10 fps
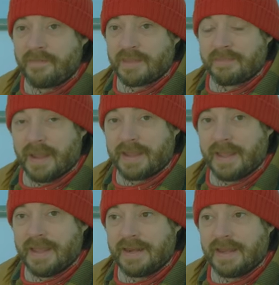everything back
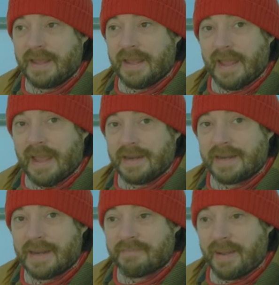in
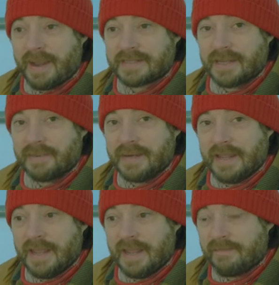and get it packed up in
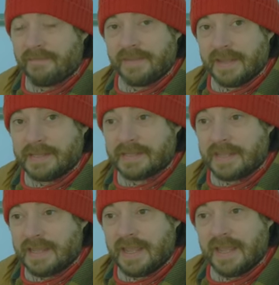here for the end of
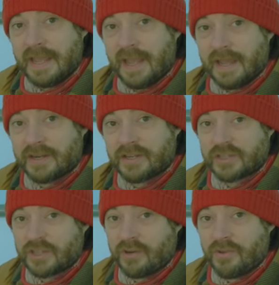the year, and I'll
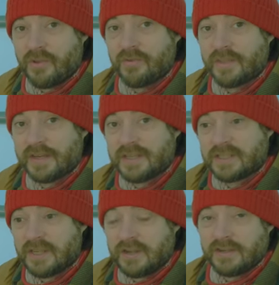show you the
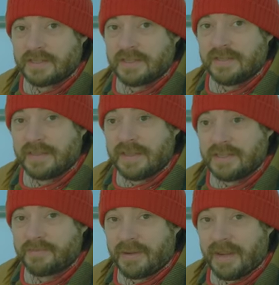disaster that
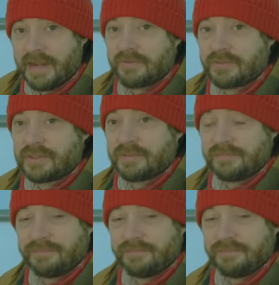is my house.